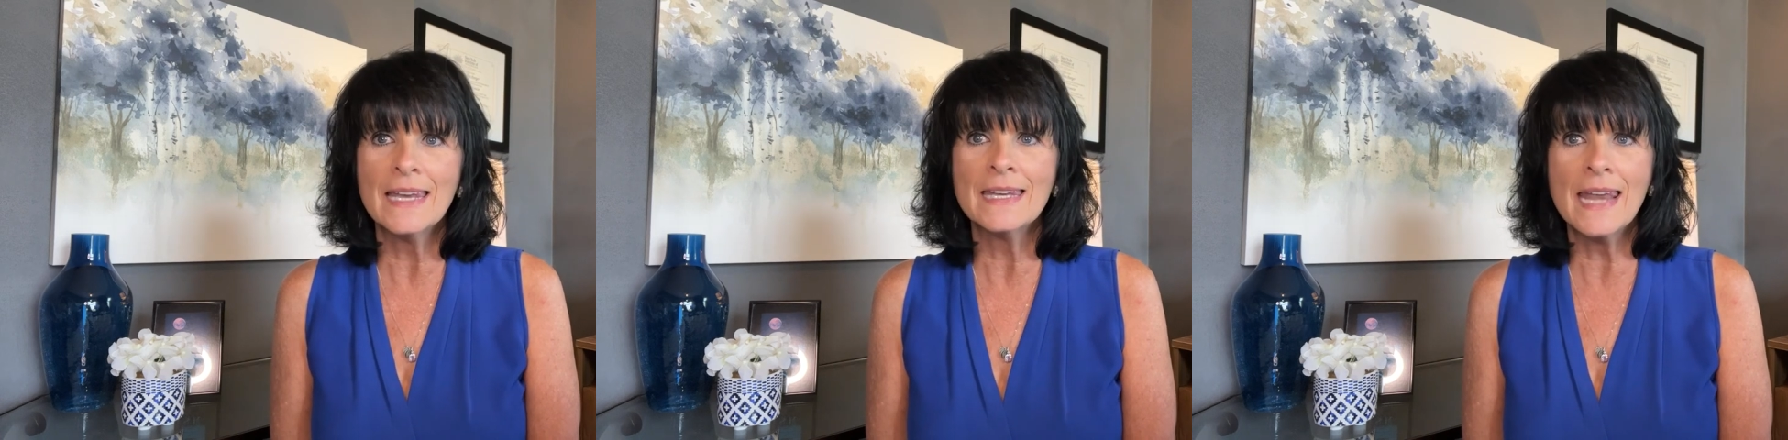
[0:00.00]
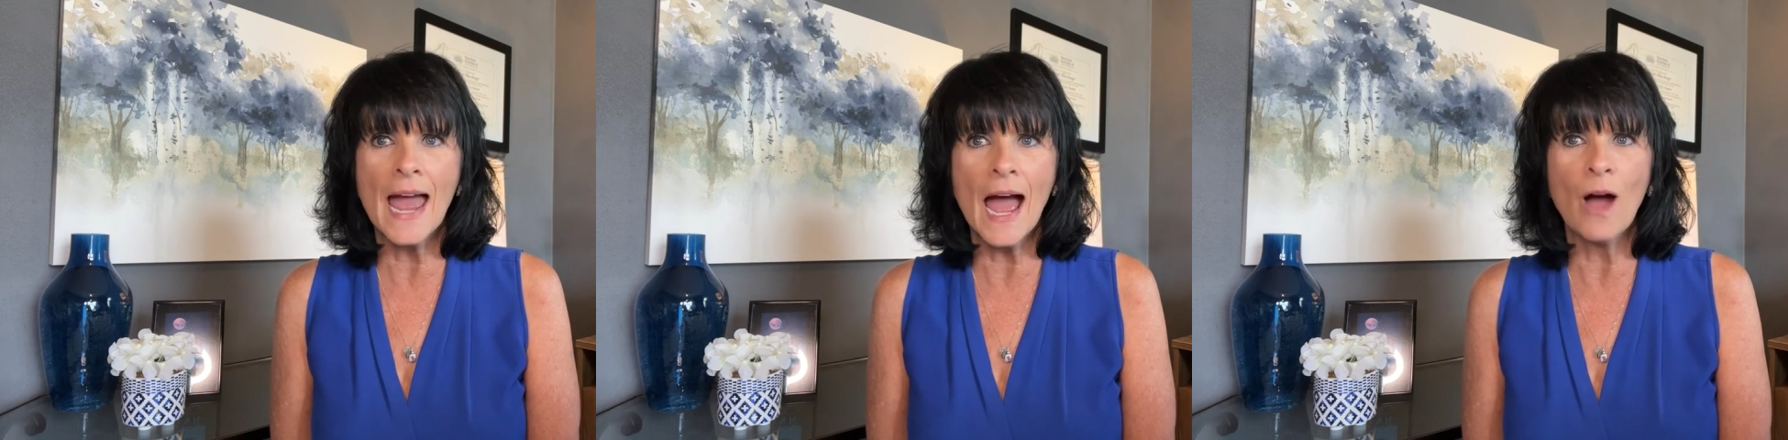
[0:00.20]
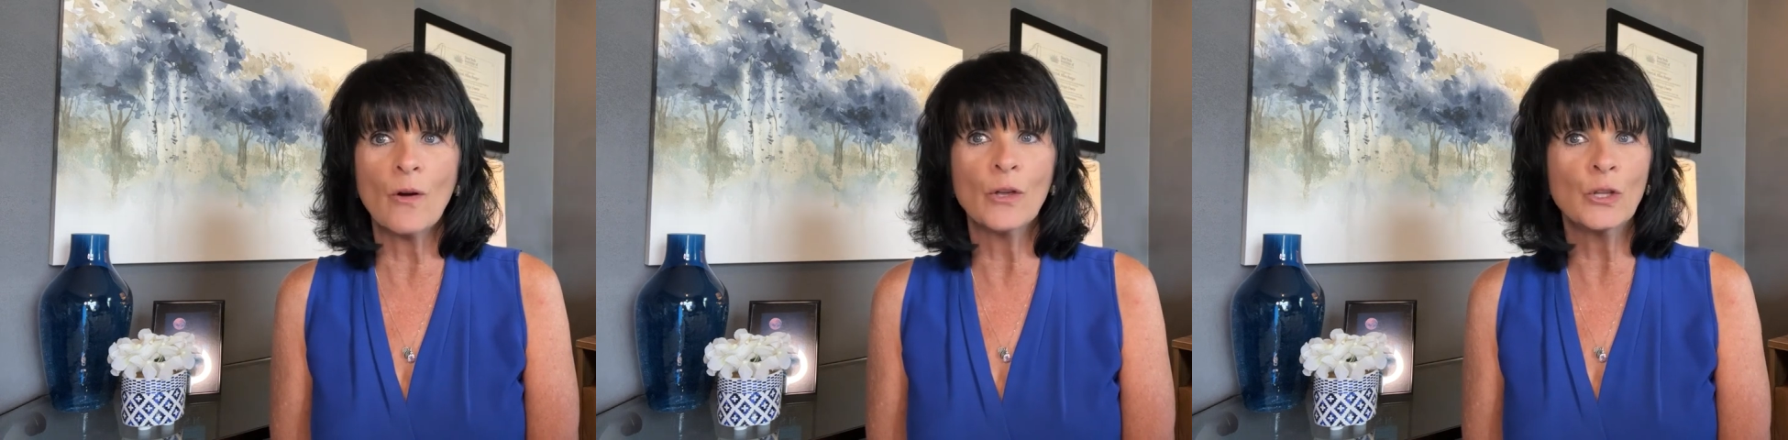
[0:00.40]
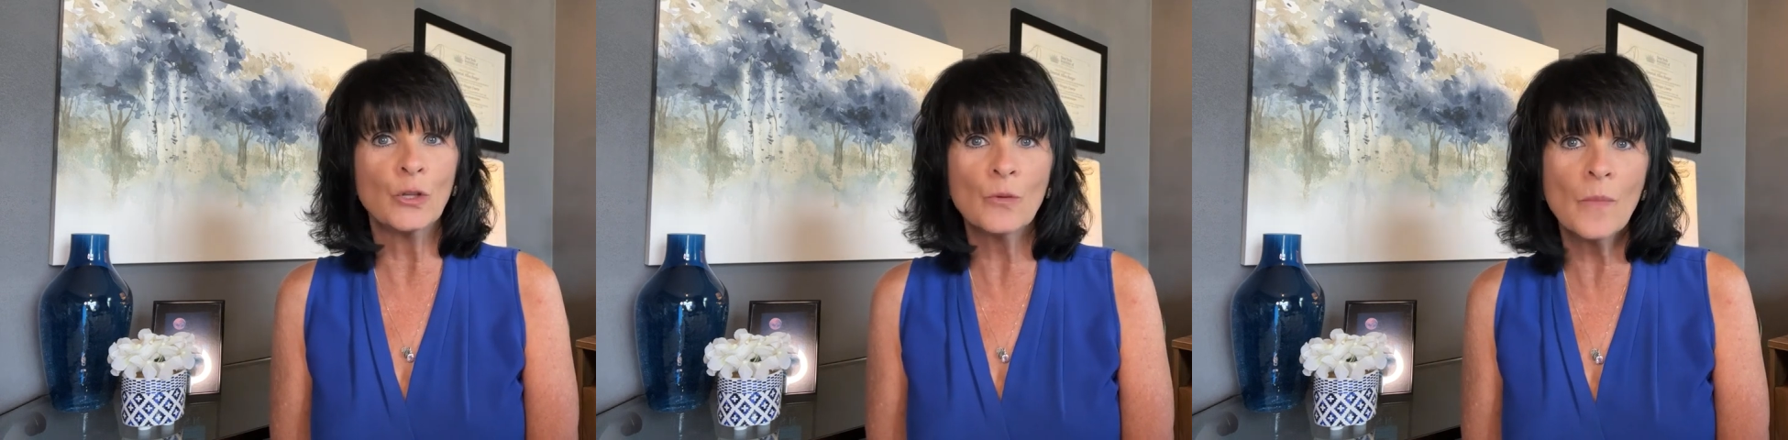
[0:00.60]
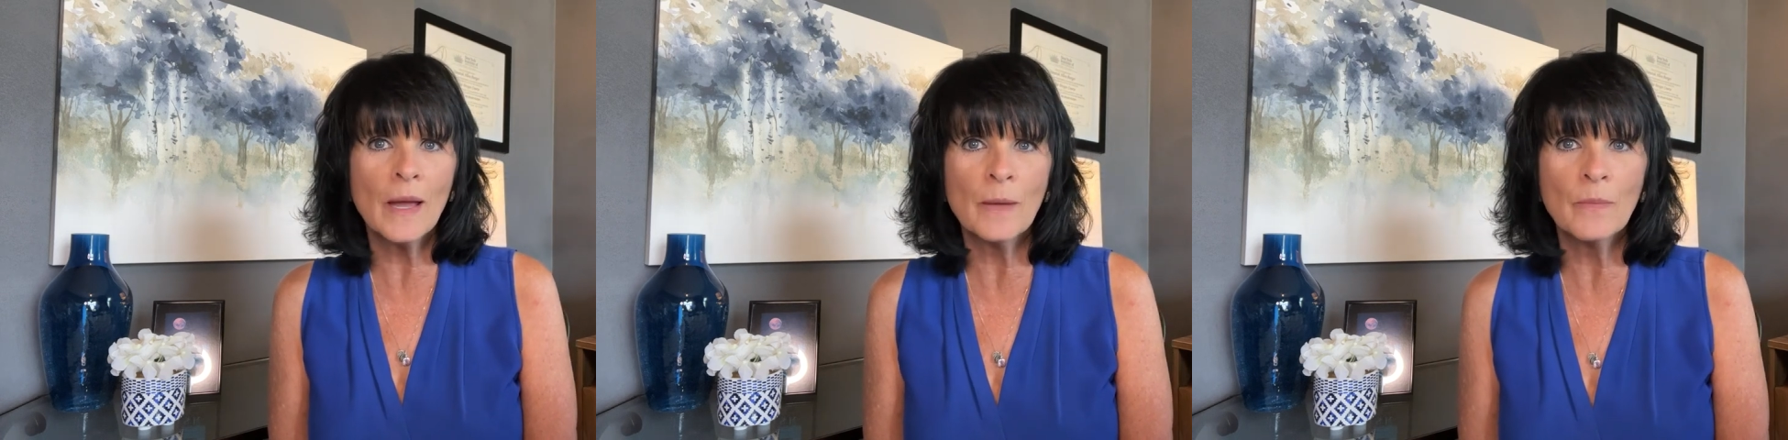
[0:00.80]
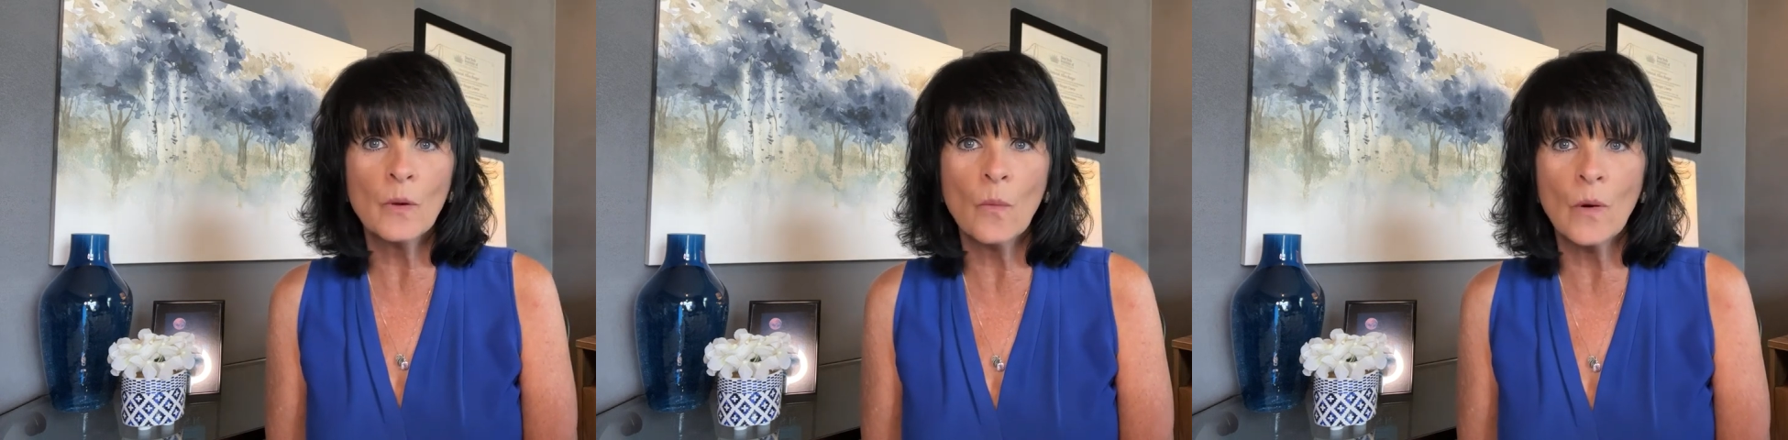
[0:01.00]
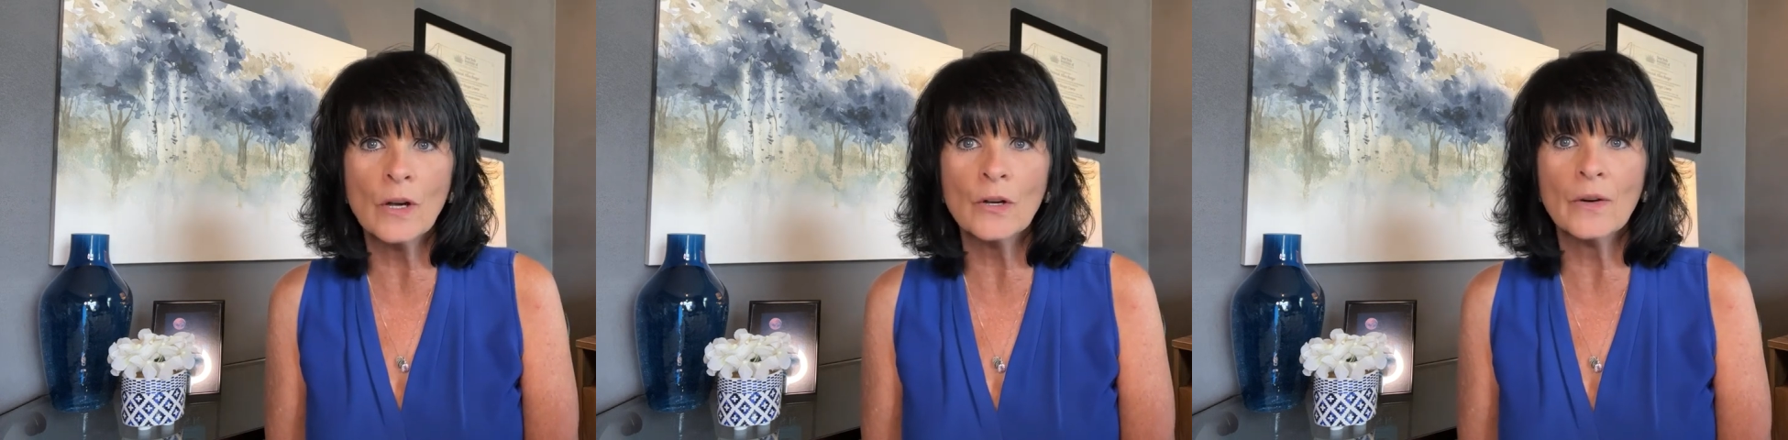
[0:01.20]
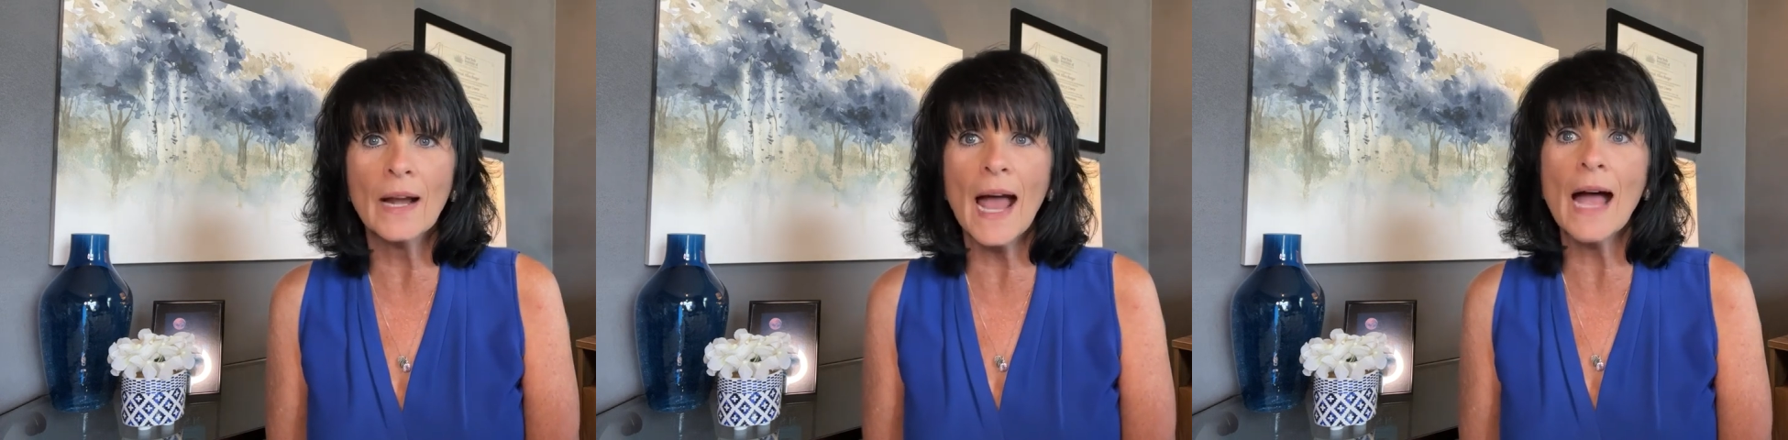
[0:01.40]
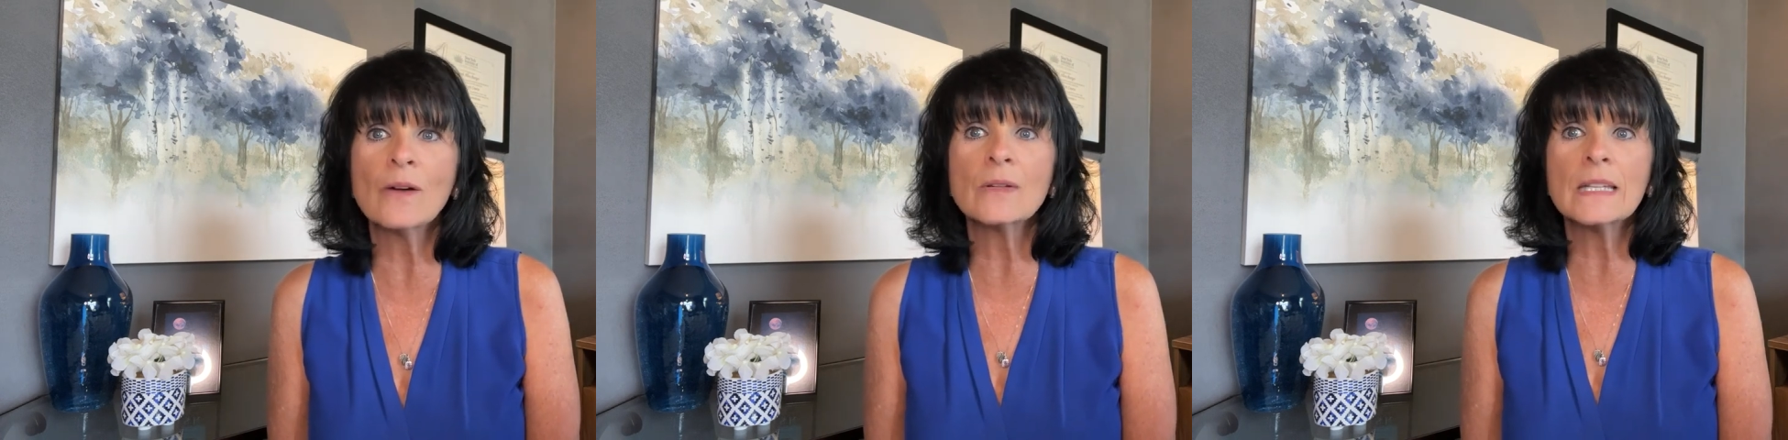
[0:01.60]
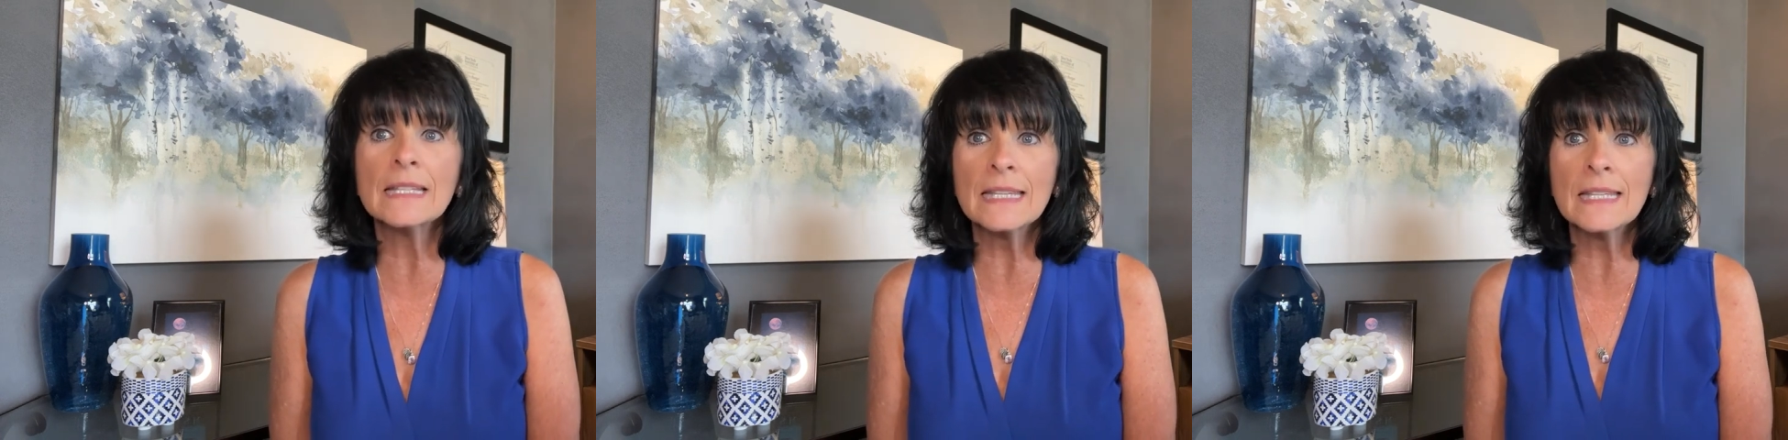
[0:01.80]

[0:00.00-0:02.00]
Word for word: Now, you might be wondering how does